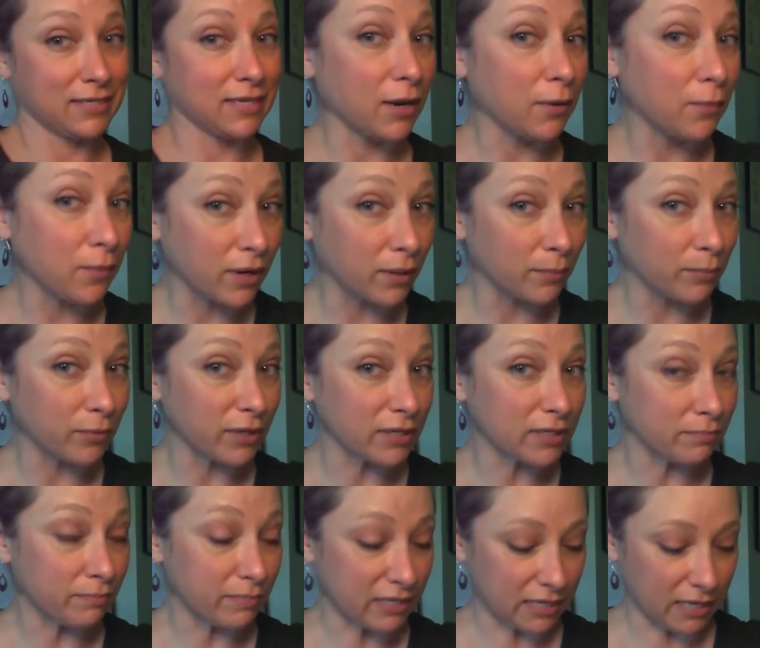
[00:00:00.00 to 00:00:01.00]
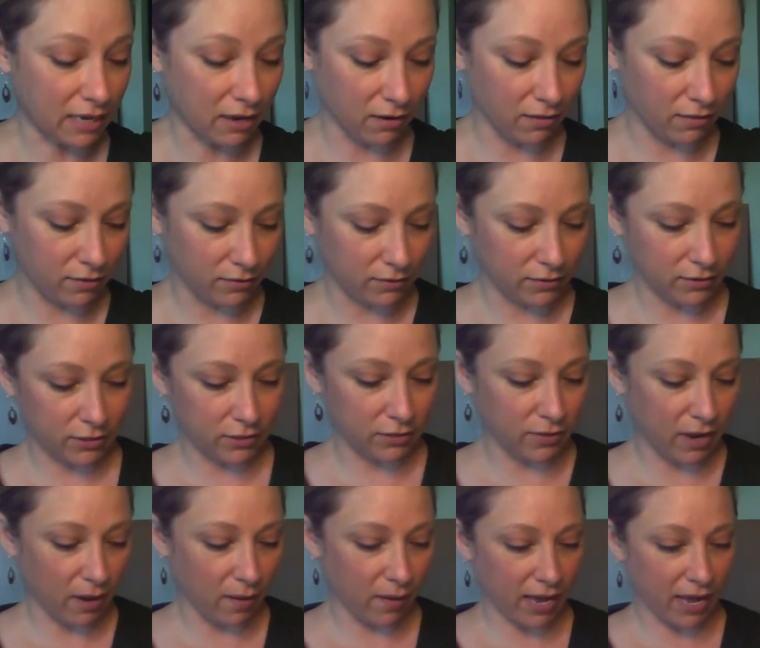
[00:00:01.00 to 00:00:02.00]
I don't want to miss out on this. So
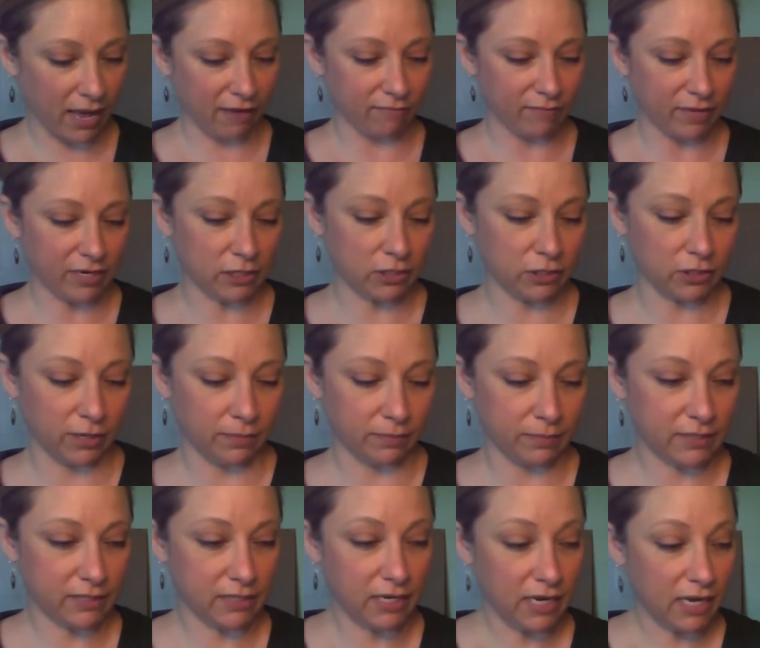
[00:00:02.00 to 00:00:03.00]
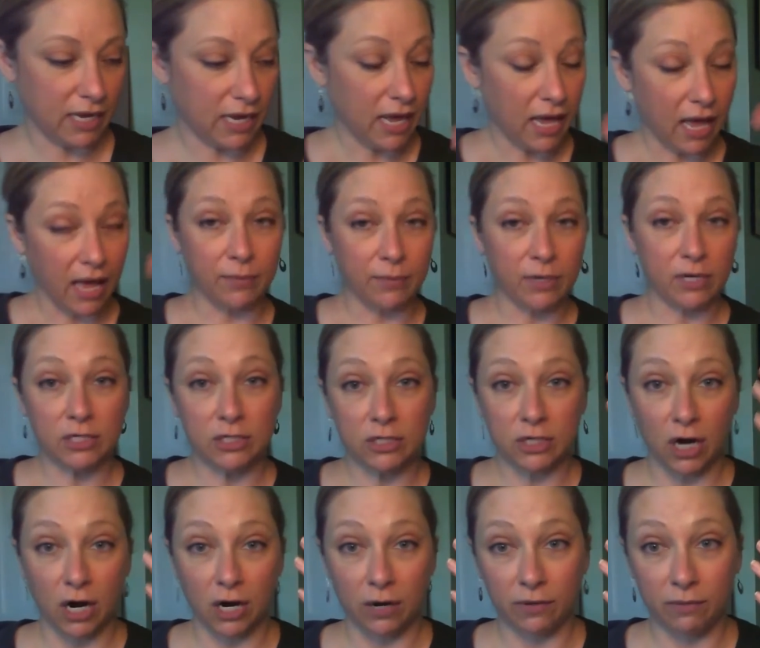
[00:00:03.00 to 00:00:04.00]
now I have my strips. I'm going to
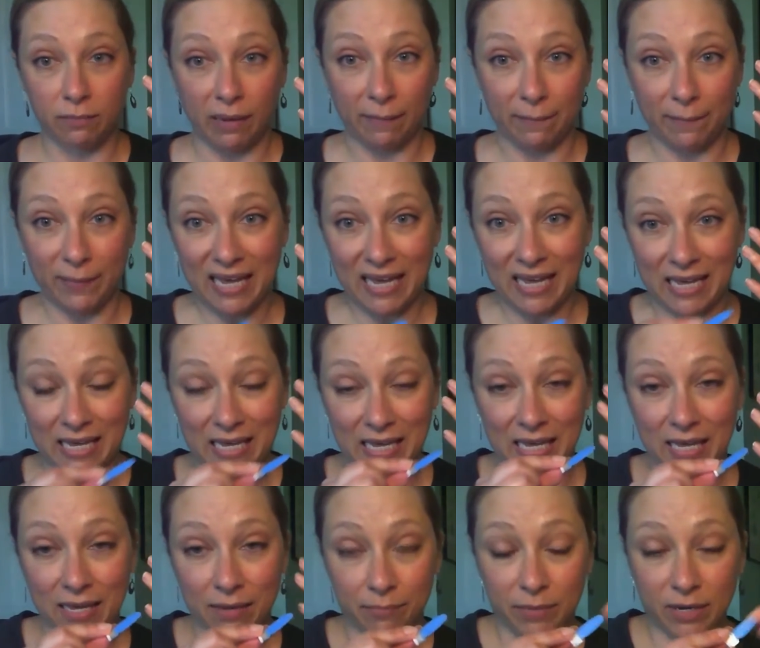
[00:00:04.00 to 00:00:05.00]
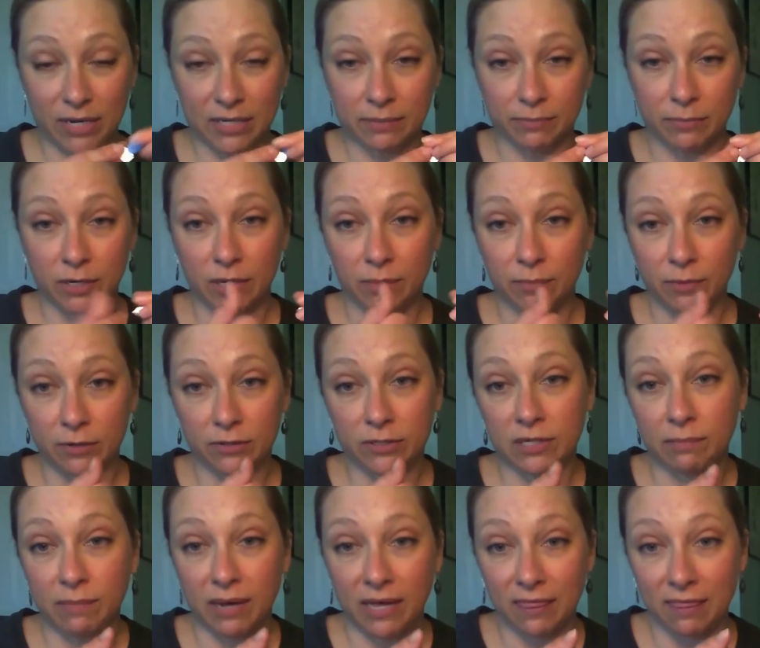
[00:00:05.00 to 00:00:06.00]
start with my pinky because I'm going to be
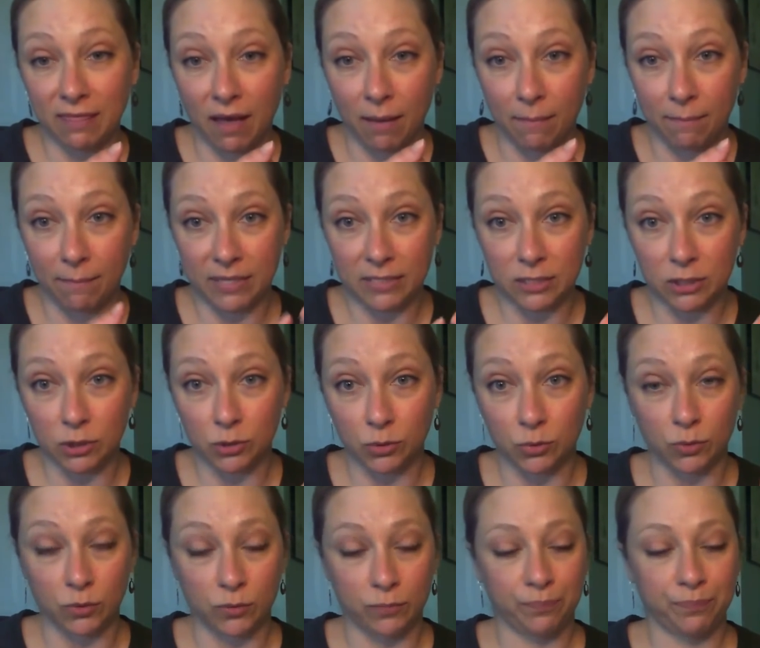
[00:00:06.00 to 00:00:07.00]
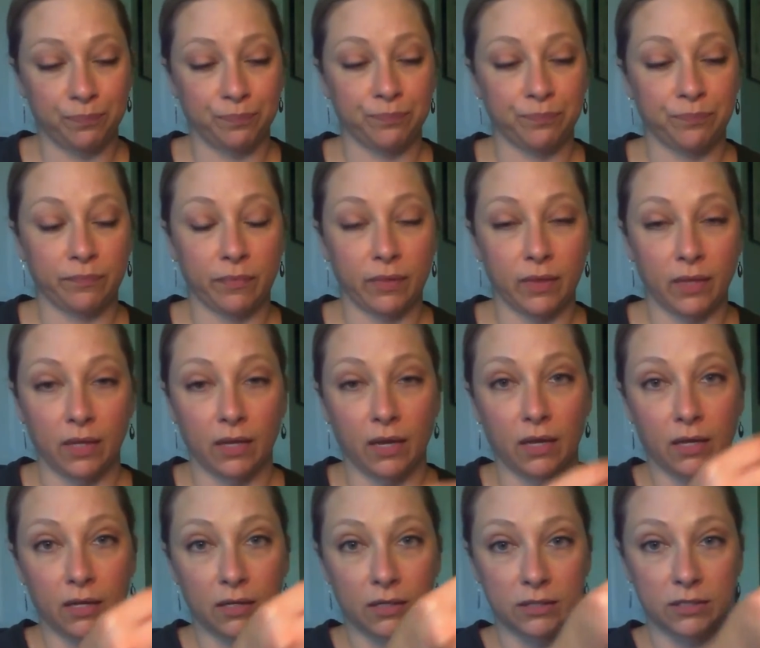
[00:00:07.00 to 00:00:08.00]
using my thumb as a tool.
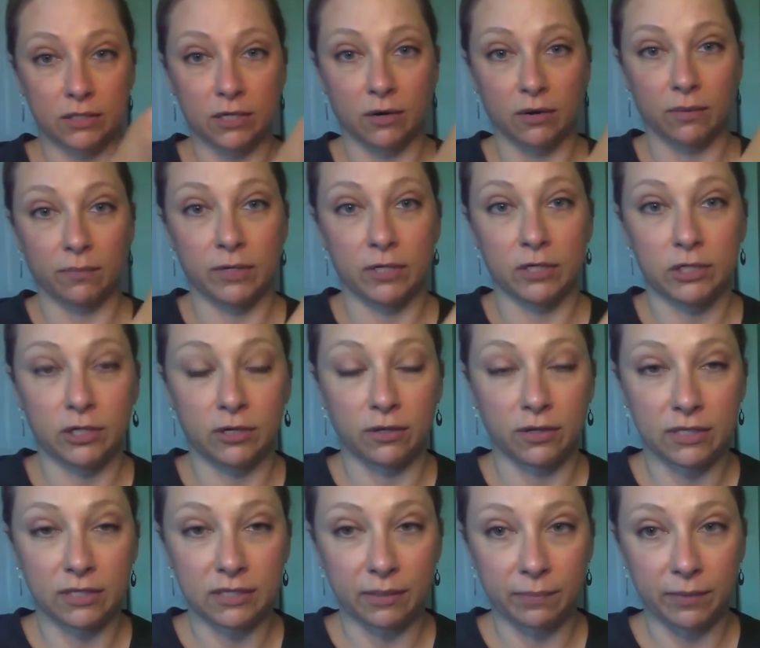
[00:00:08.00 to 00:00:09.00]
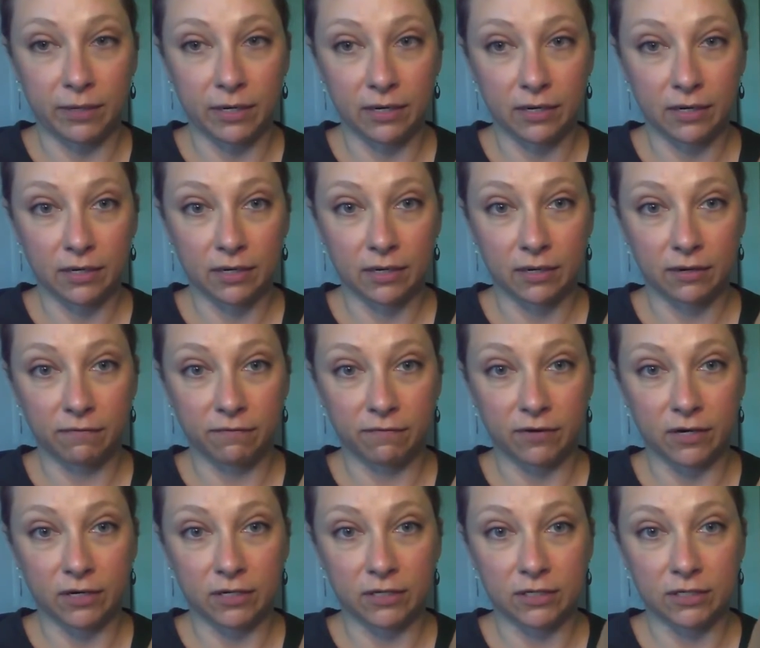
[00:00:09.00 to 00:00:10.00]
So I'm going to show this up here.
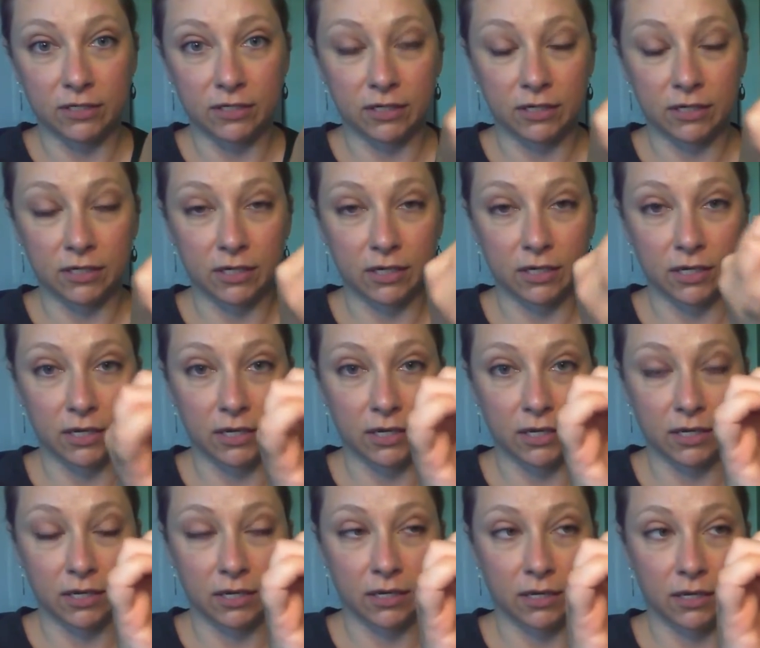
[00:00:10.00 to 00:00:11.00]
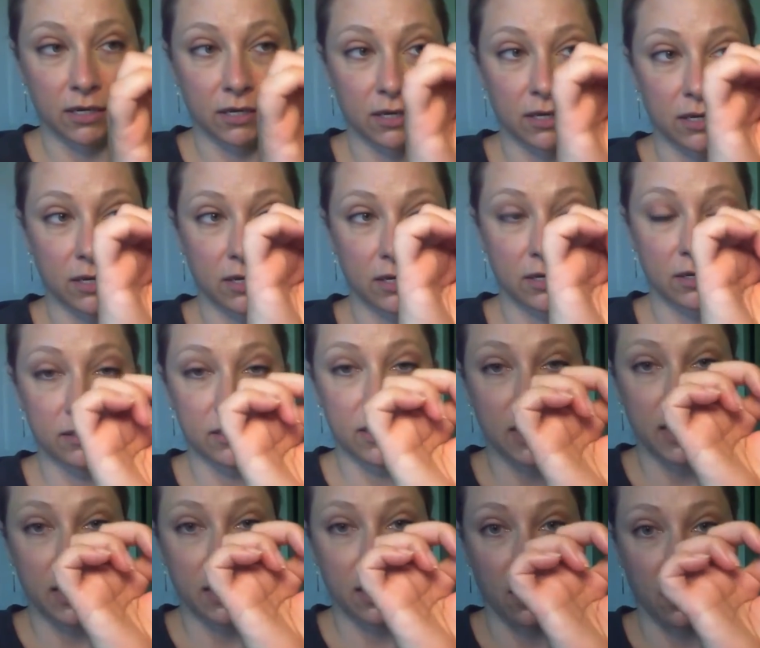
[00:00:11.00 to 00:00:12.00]
First,
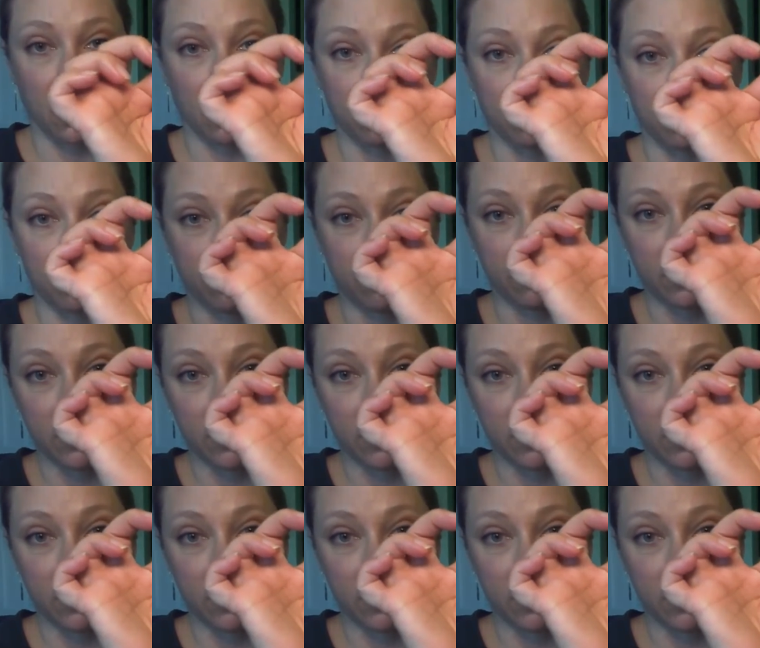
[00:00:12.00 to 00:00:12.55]
take off